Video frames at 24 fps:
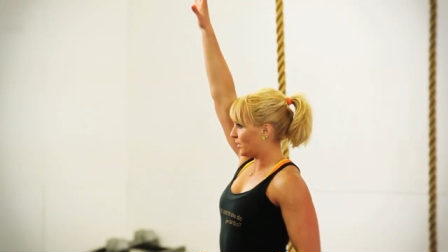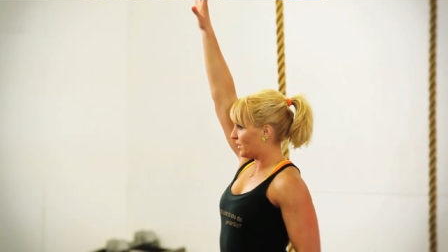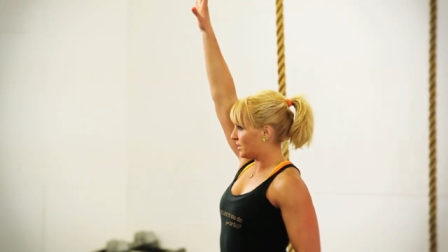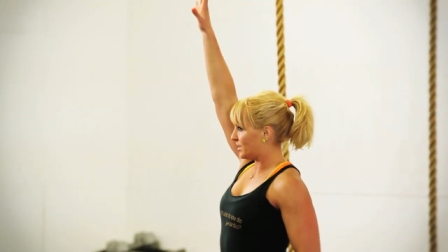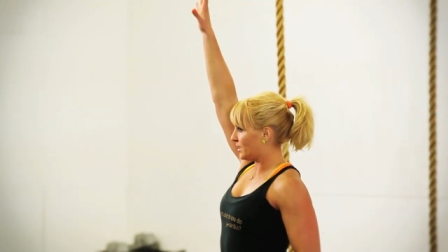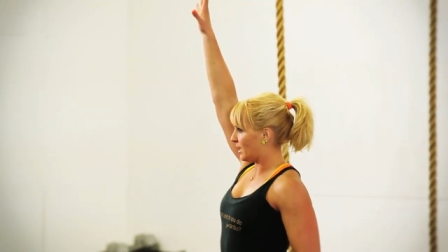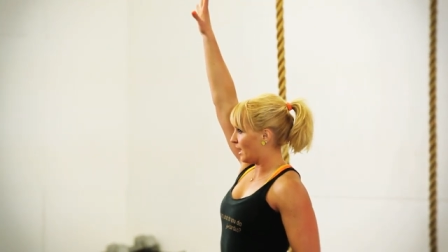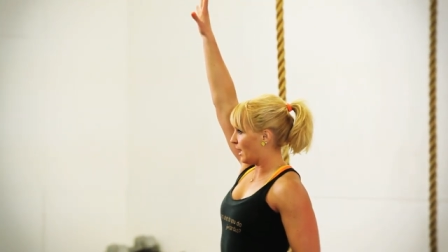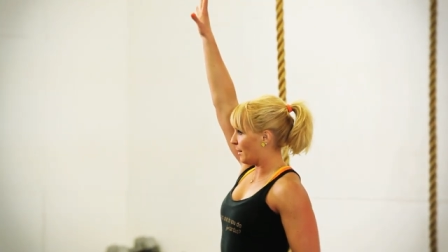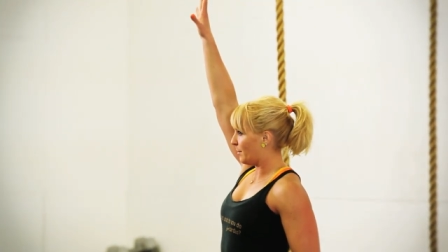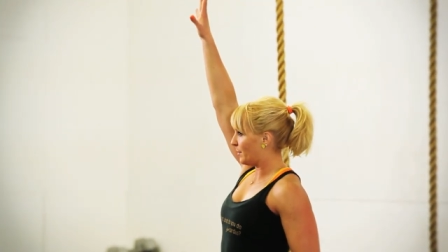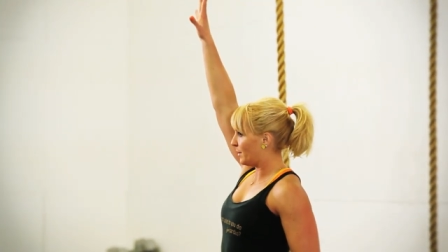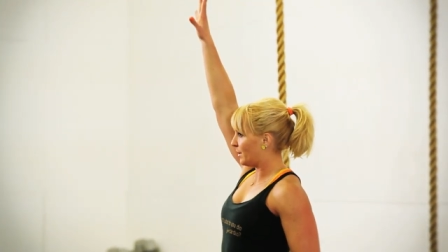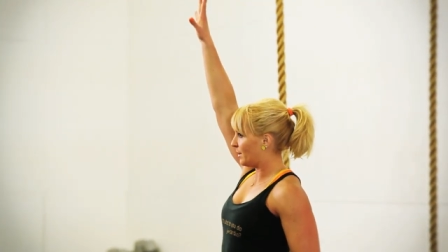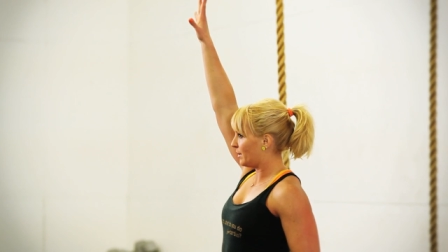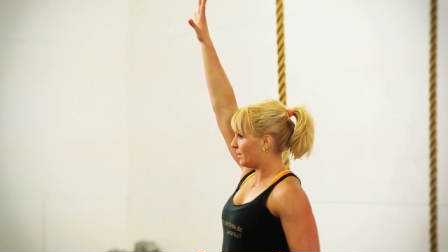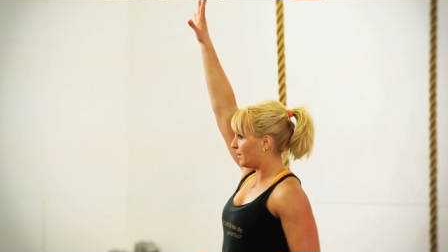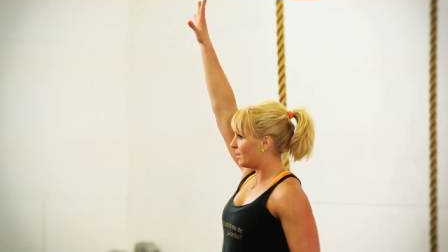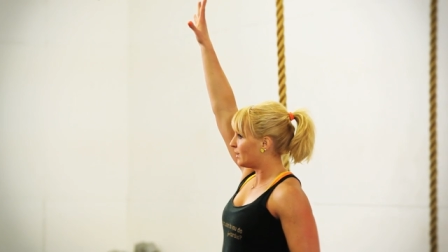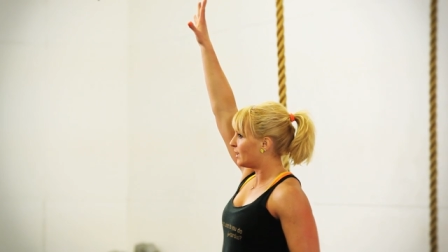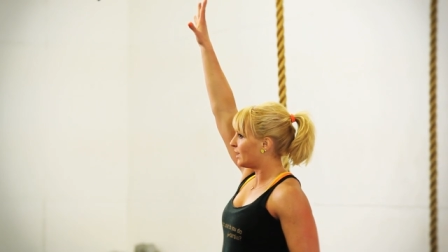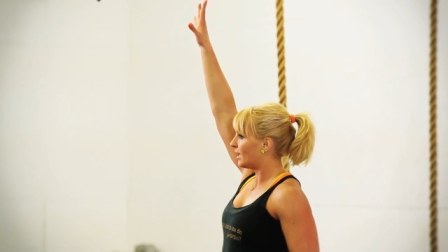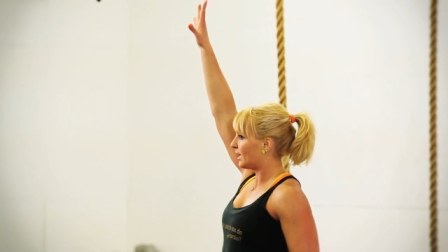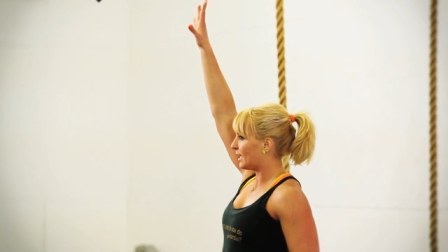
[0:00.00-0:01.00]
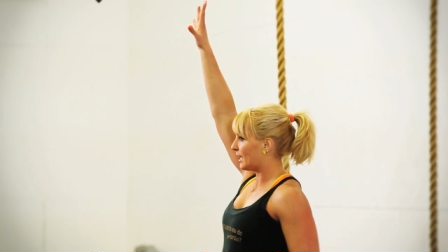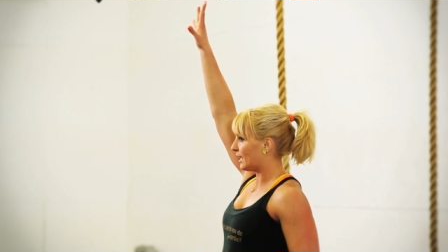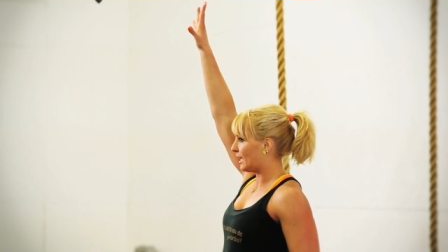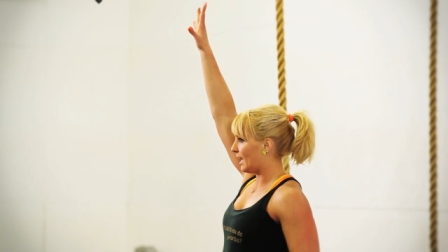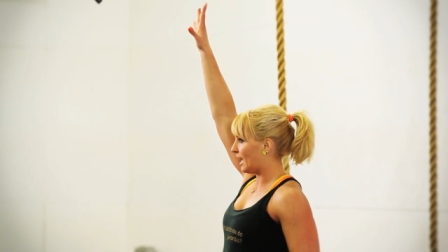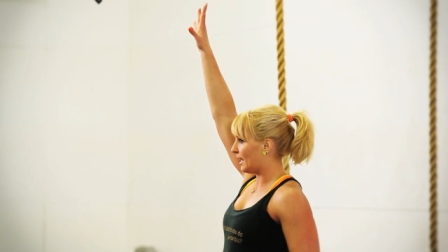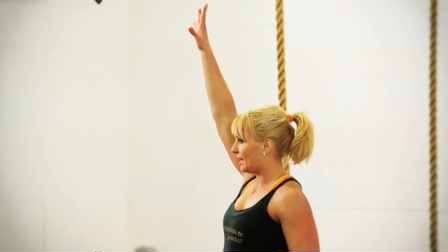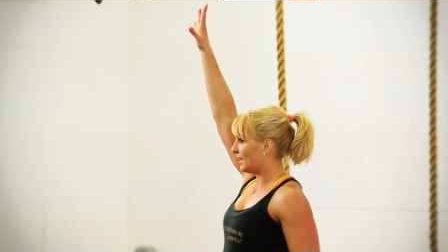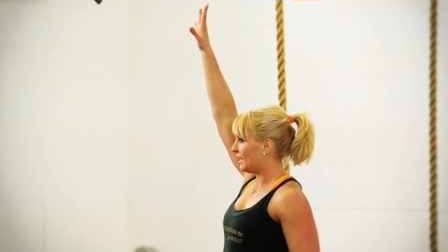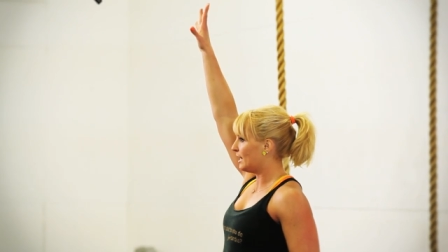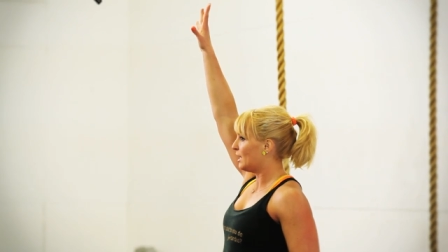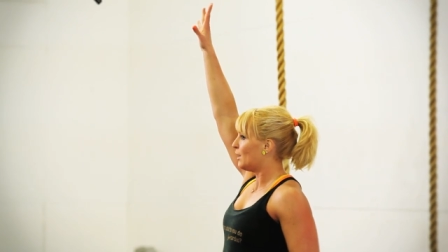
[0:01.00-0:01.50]
the top.
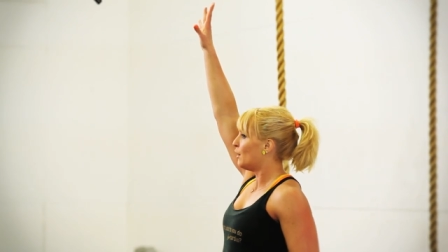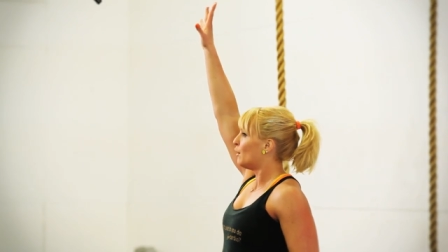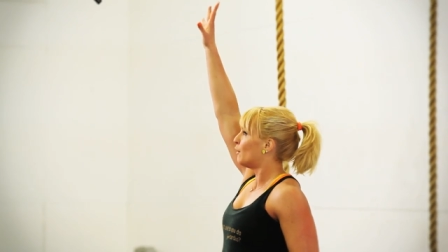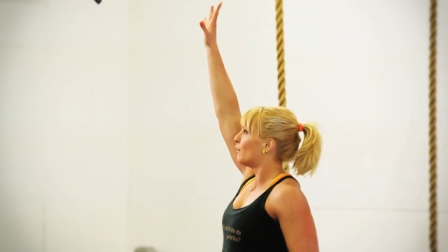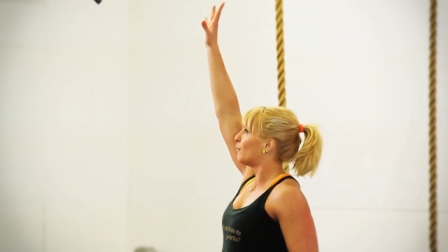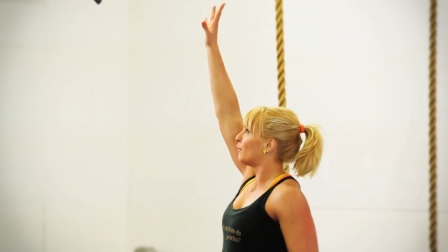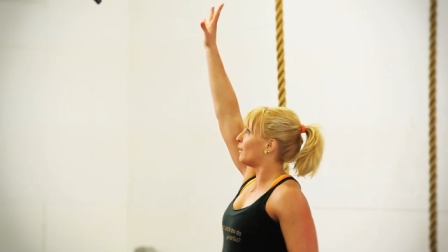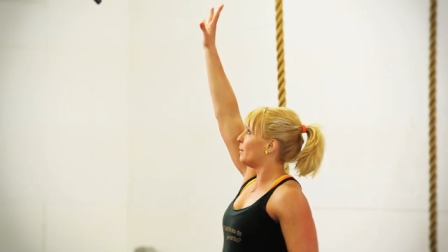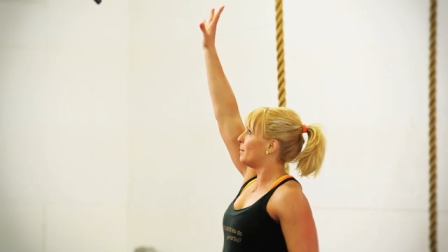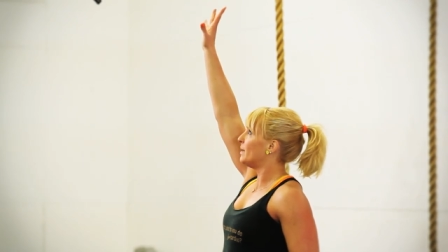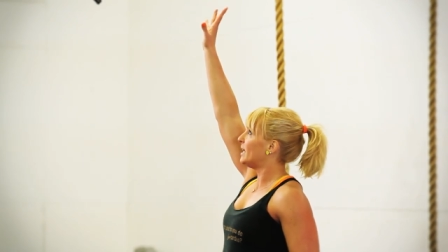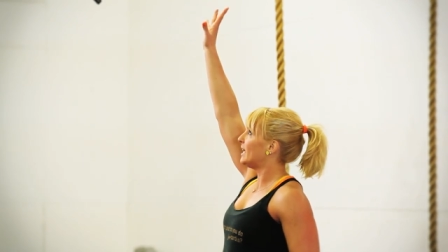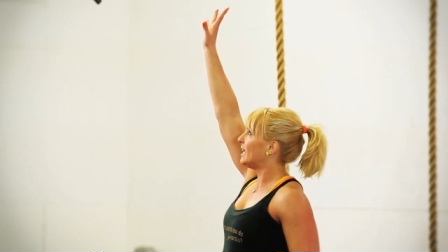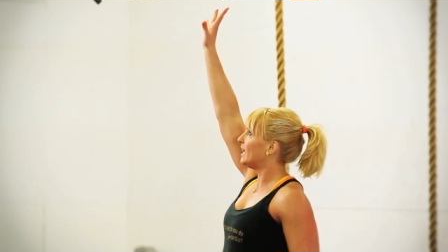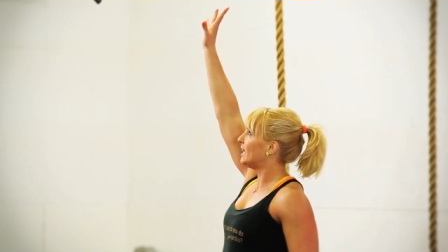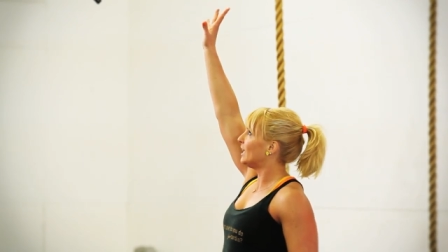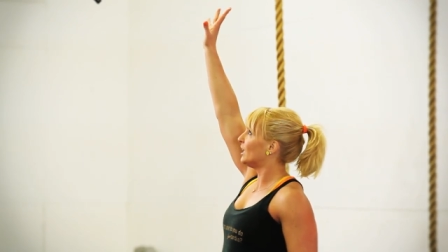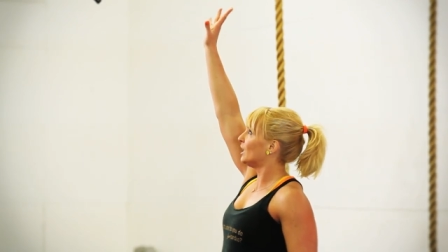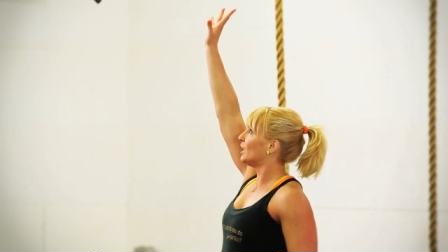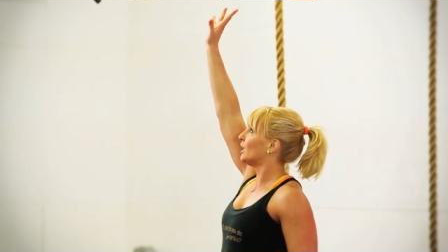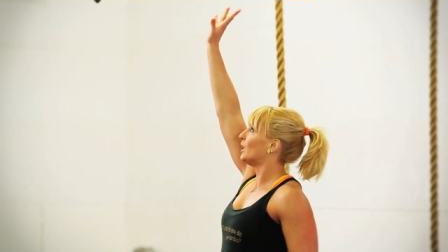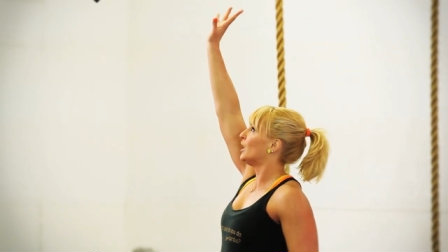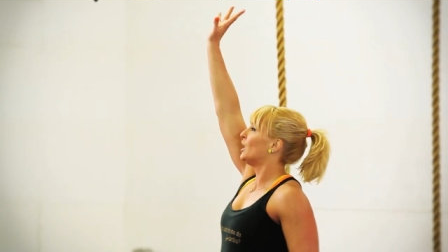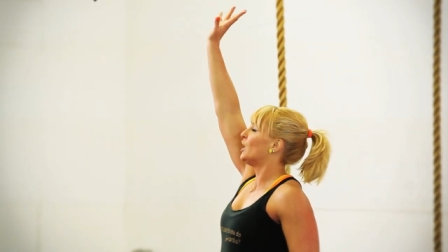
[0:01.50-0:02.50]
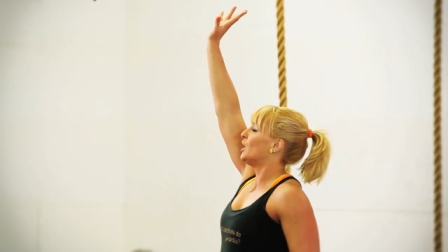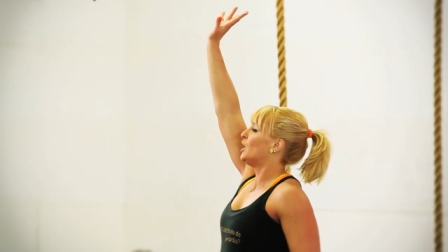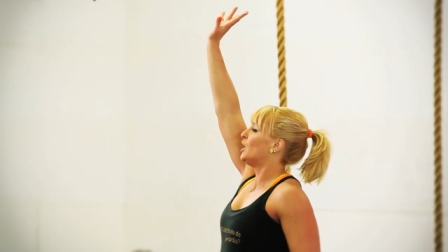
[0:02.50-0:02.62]
Got it? From here,